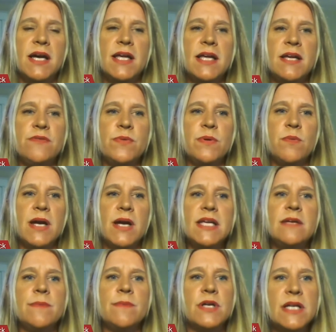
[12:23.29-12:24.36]
if we want to
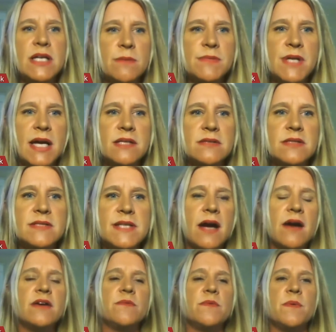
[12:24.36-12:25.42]
keep our income taxes
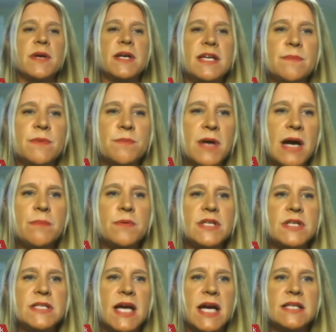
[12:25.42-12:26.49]
down and we want to keep our property
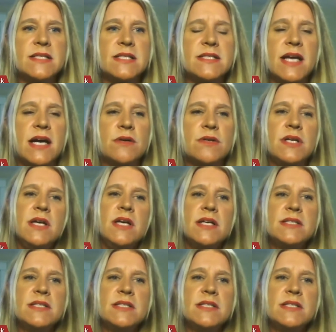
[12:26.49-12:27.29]
taxes down